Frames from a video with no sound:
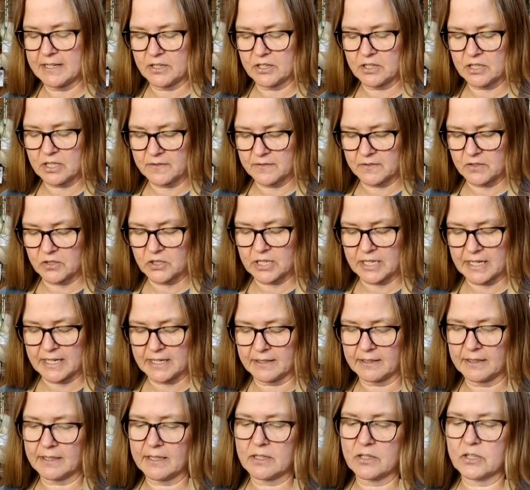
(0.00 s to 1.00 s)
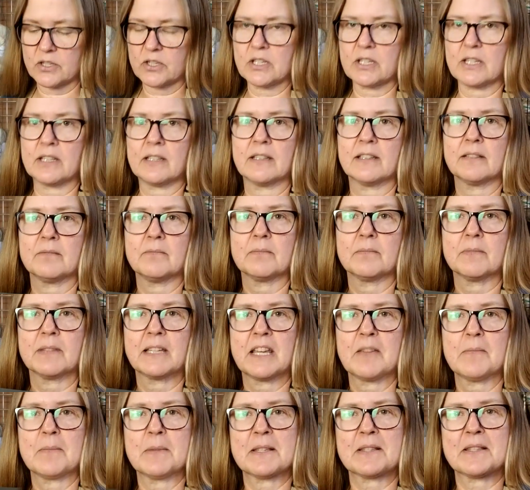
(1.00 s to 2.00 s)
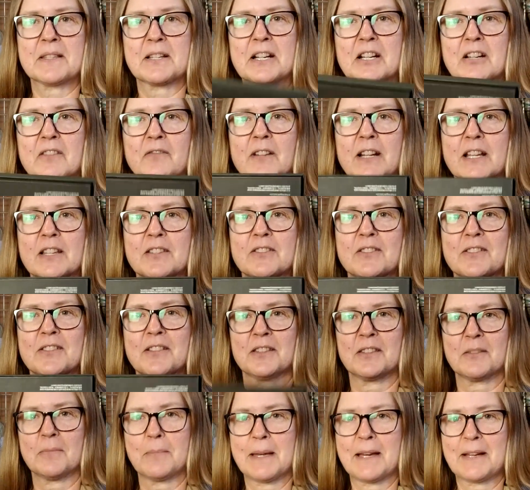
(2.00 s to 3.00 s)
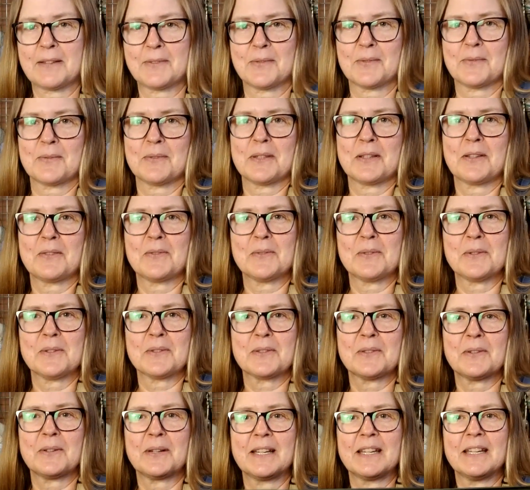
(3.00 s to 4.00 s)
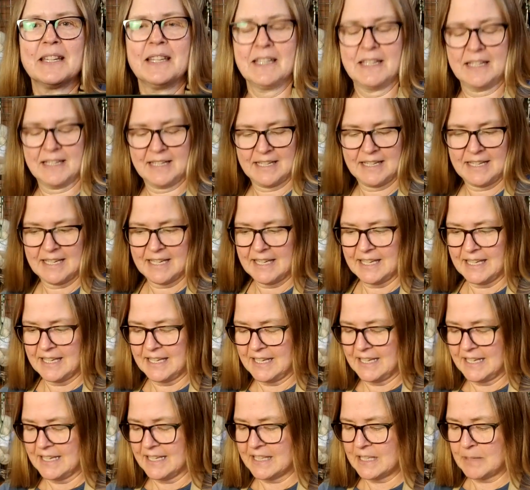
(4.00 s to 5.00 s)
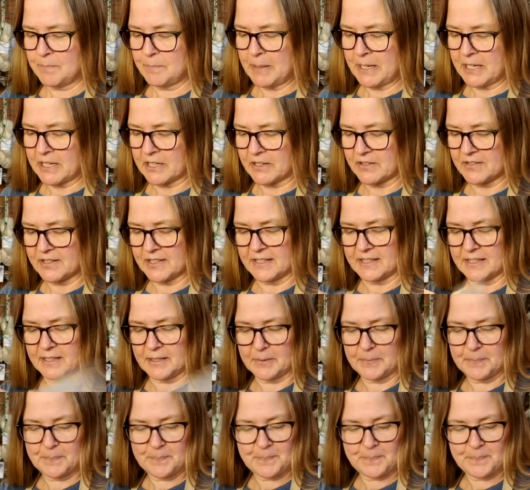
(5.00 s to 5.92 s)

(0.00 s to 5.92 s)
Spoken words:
She lives in China, and she gave me a scarf, and I just thought the box was really cool, so I keep my cards in there.